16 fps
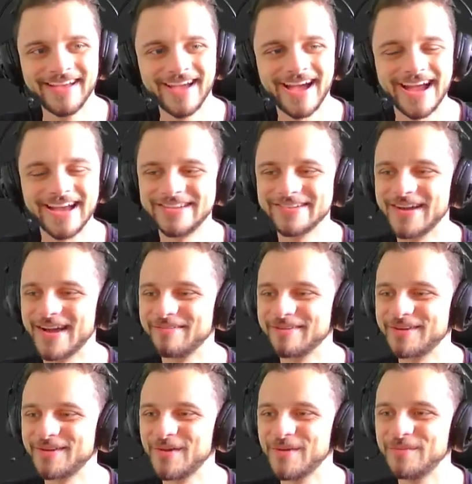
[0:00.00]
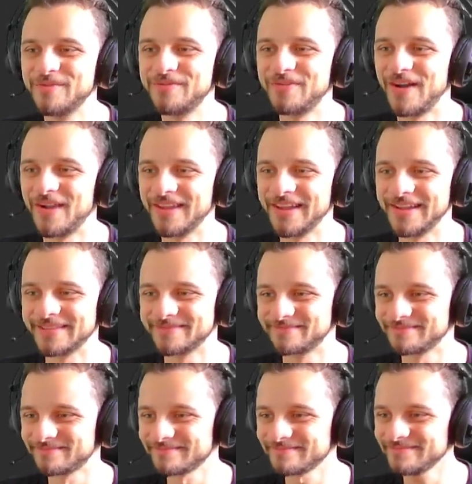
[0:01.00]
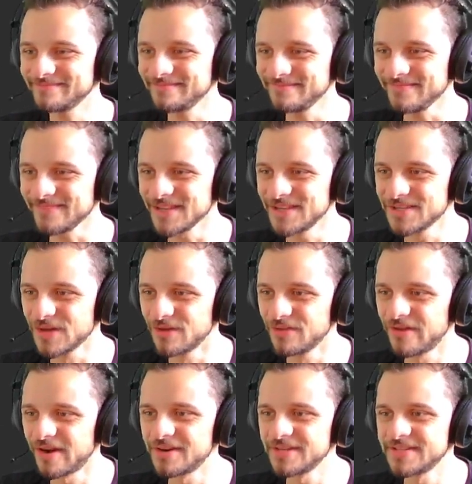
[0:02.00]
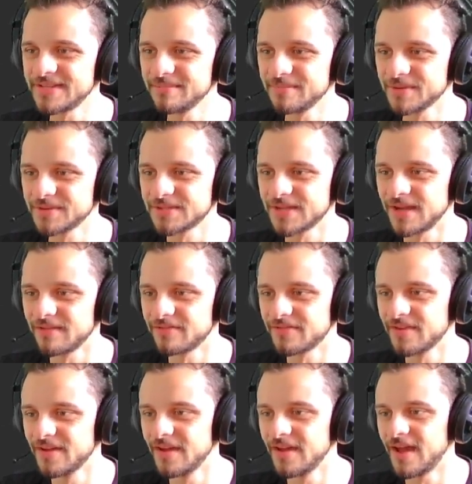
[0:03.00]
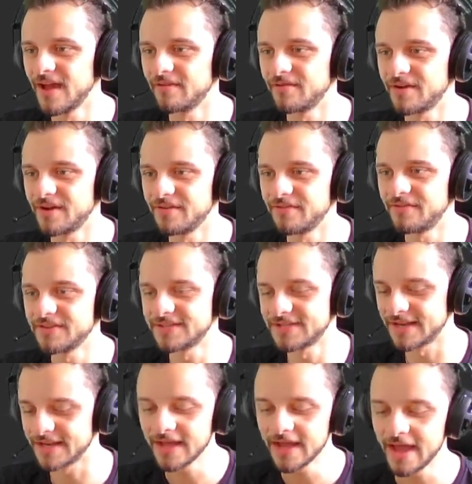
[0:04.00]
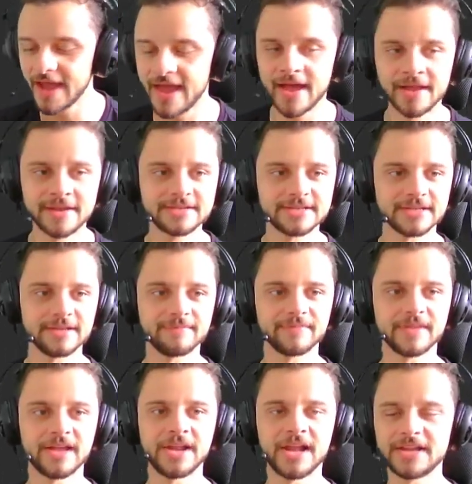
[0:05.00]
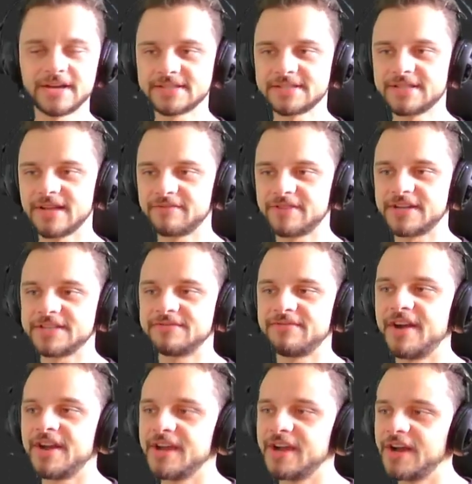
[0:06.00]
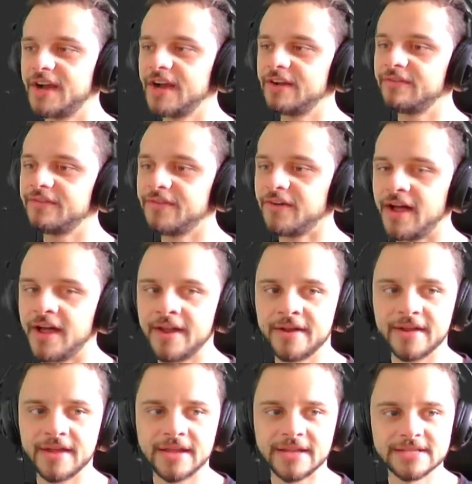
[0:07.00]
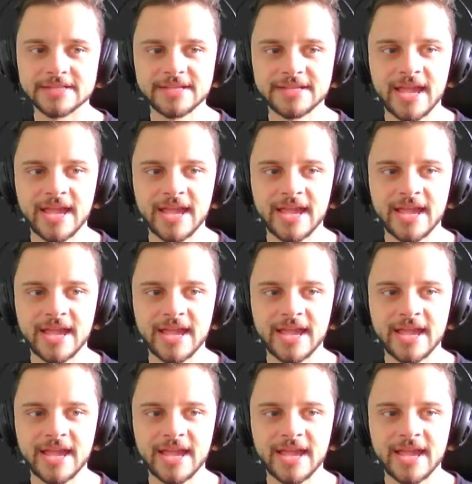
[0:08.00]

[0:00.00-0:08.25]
I do have a cube falling. So very simple stuff and very efficient. And another stuff that is very fun in this